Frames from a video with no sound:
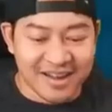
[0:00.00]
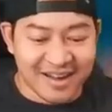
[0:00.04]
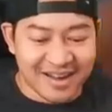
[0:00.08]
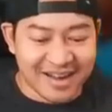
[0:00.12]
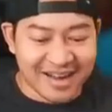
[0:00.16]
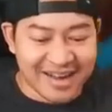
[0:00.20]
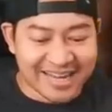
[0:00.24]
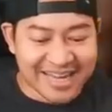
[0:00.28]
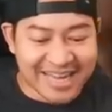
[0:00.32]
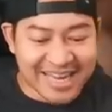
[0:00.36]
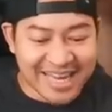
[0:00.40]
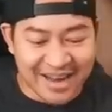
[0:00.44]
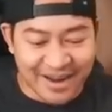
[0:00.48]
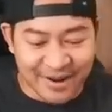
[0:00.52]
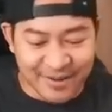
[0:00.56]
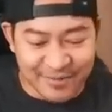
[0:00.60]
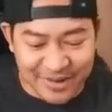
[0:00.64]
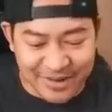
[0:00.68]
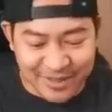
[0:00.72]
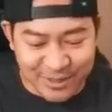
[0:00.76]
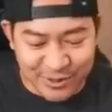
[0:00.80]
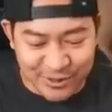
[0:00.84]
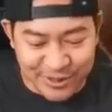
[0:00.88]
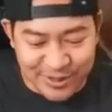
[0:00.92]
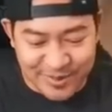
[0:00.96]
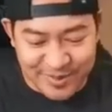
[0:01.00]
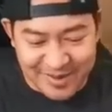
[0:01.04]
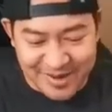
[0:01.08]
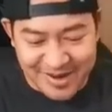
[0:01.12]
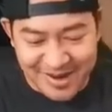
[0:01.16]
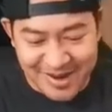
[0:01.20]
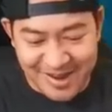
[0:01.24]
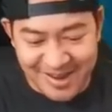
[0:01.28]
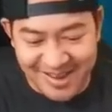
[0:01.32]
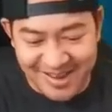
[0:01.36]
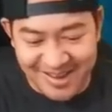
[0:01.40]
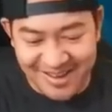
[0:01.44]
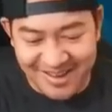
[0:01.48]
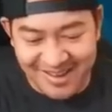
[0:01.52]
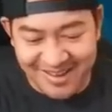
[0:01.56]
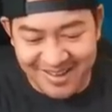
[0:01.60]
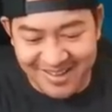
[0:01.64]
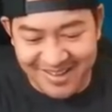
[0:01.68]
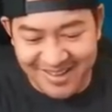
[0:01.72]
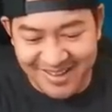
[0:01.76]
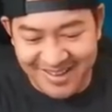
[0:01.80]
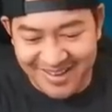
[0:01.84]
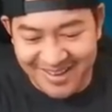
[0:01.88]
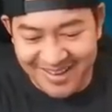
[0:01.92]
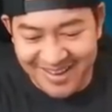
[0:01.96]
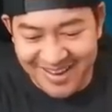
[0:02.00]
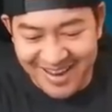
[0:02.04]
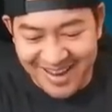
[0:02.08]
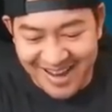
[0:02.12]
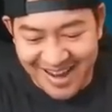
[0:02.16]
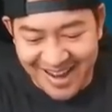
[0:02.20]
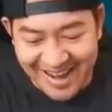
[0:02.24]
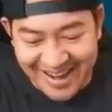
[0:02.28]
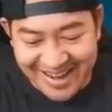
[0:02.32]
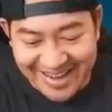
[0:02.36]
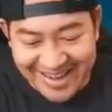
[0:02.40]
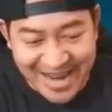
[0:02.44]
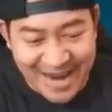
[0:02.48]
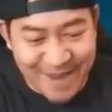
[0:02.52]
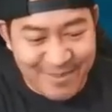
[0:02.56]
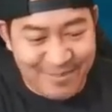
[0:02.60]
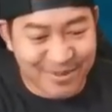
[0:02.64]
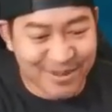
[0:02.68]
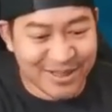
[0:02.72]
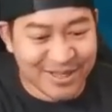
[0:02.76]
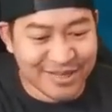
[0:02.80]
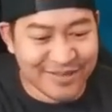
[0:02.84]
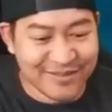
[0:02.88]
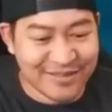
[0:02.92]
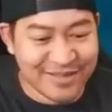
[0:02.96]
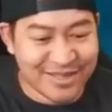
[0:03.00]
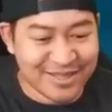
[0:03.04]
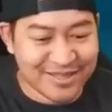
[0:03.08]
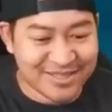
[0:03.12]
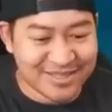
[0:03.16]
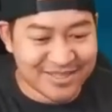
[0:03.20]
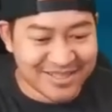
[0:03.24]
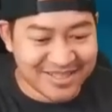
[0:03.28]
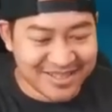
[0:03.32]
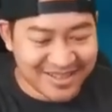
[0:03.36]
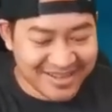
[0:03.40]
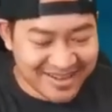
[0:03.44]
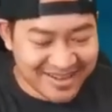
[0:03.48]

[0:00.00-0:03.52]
I can't. Am I dreaming? I can't believe this.